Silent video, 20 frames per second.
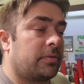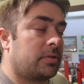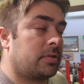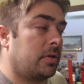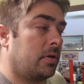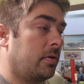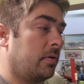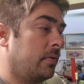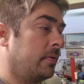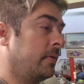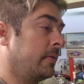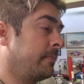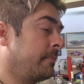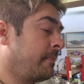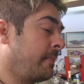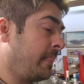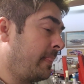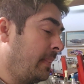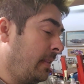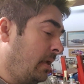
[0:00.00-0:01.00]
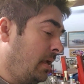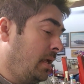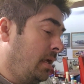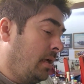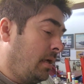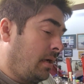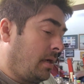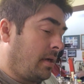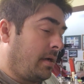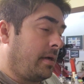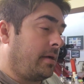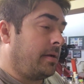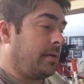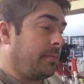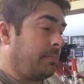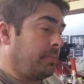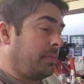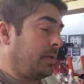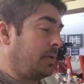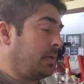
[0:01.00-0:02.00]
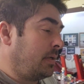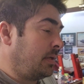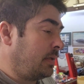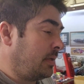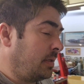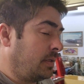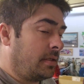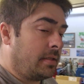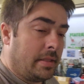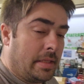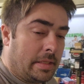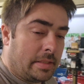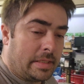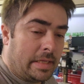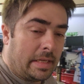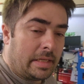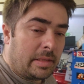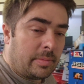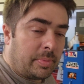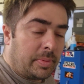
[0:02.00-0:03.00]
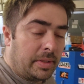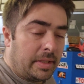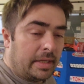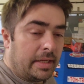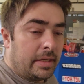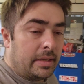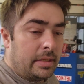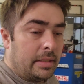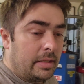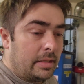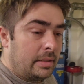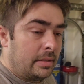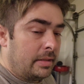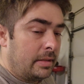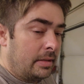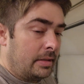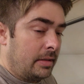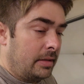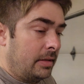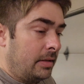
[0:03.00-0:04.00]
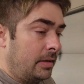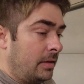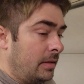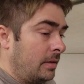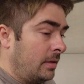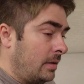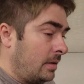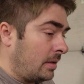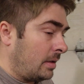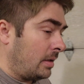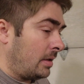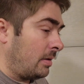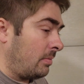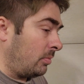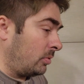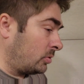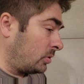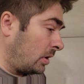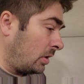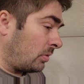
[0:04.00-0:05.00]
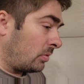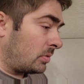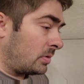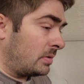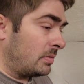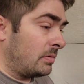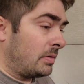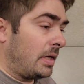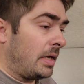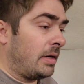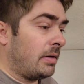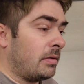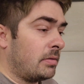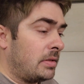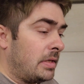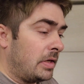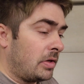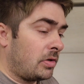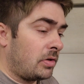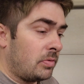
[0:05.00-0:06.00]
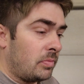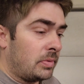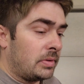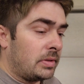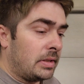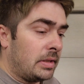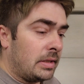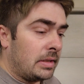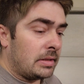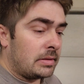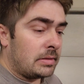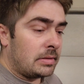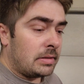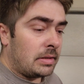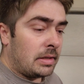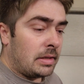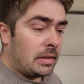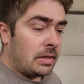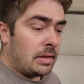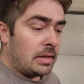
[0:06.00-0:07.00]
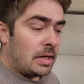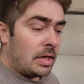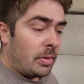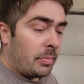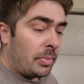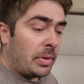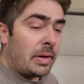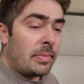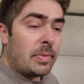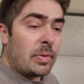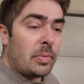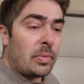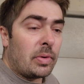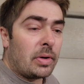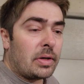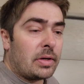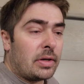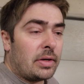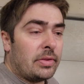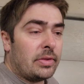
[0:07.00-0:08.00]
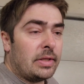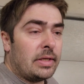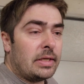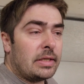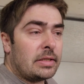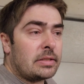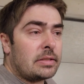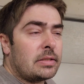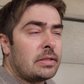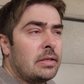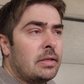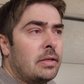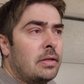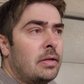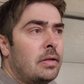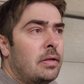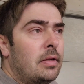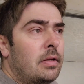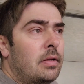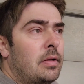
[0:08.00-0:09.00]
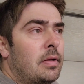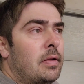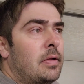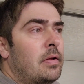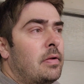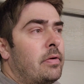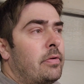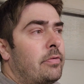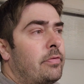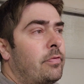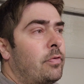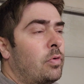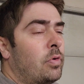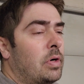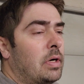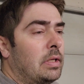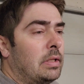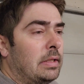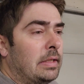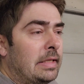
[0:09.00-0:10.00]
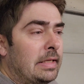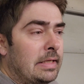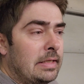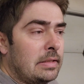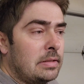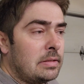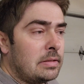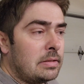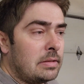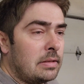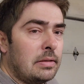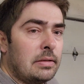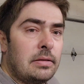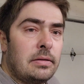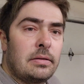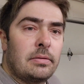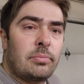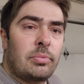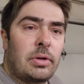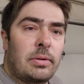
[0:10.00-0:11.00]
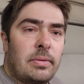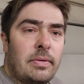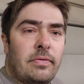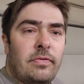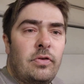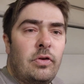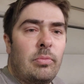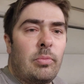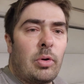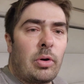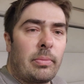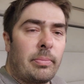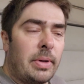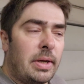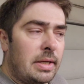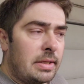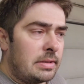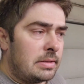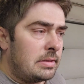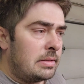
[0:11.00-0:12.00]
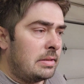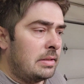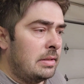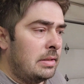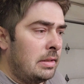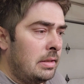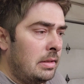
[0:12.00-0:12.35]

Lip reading: So that's kind of the plan. We'll start kind of tinkering with this. I'll probably be working on this for at least probably a few more months.